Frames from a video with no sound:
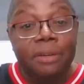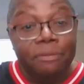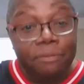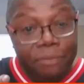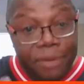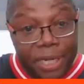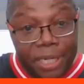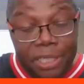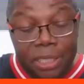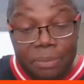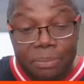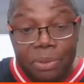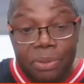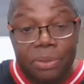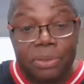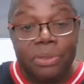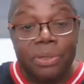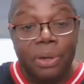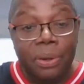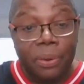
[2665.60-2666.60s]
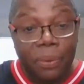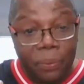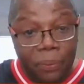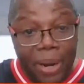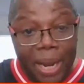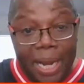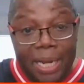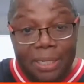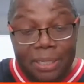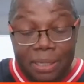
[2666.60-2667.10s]
vegetables,
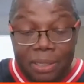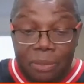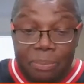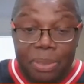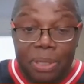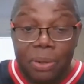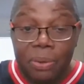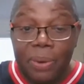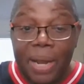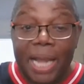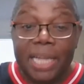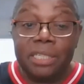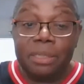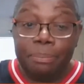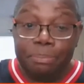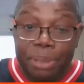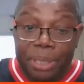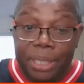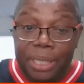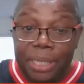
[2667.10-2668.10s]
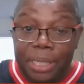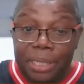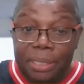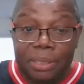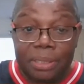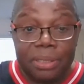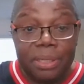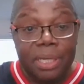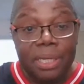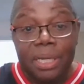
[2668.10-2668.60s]
rice, a little bit of rice,
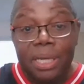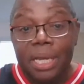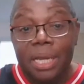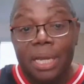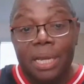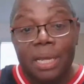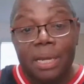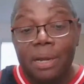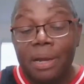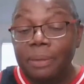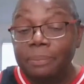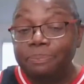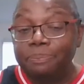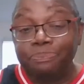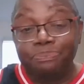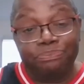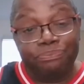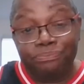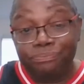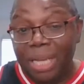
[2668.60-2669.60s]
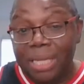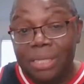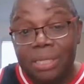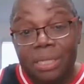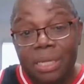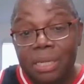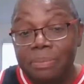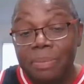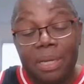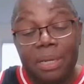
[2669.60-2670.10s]
beans, and that's
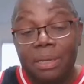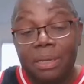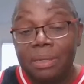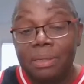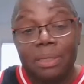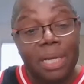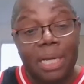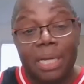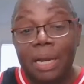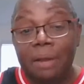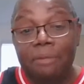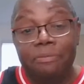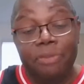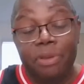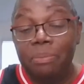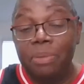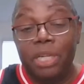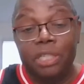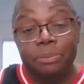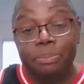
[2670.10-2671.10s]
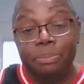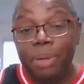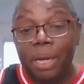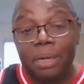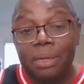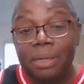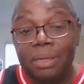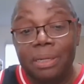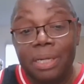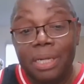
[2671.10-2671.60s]
it, man. And I feel much
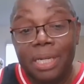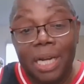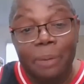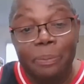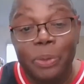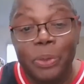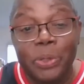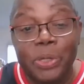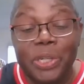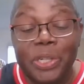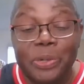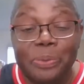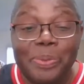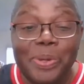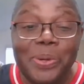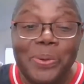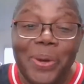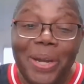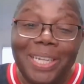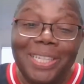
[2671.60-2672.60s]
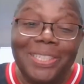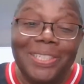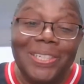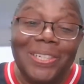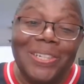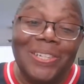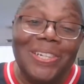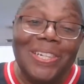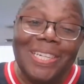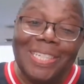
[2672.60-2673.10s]
better. I'm losing a little bit of weight
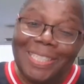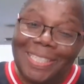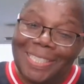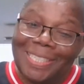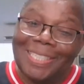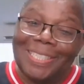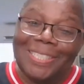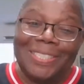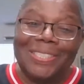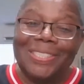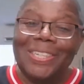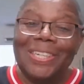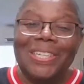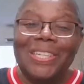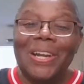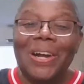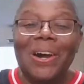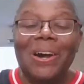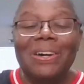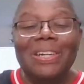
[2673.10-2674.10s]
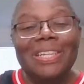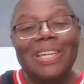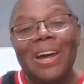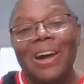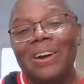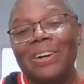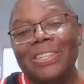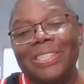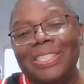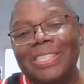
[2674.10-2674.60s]
too, you know, so it's
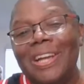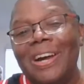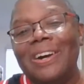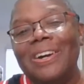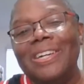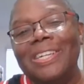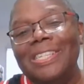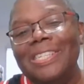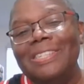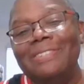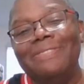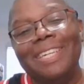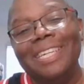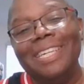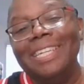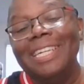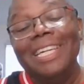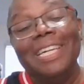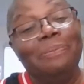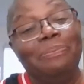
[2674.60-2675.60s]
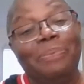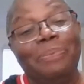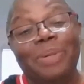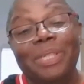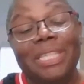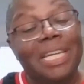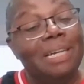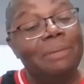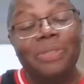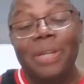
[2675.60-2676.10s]
all good, man. But
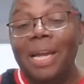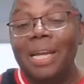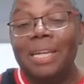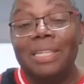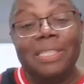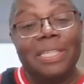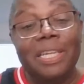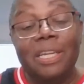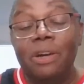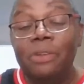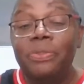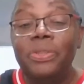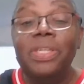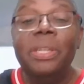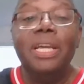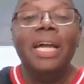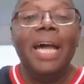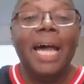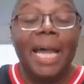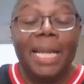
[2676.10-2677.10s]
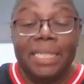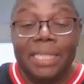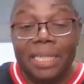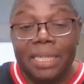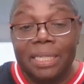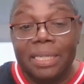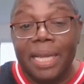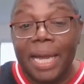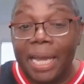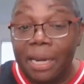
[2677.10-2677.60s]
yeah, I'm trying to stay healthy. I take
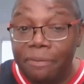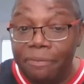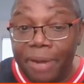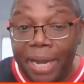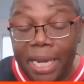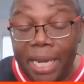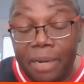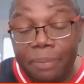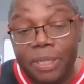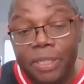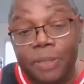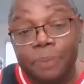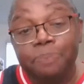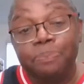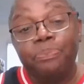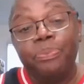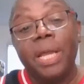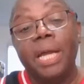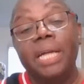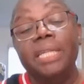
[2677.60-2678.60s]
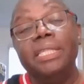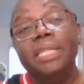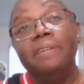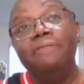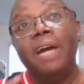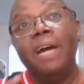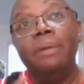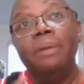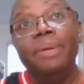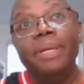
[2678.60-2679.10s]
a lot of vitamins. I
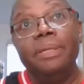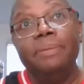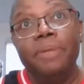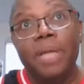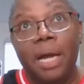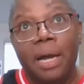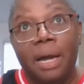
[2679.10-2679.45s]
take vitamin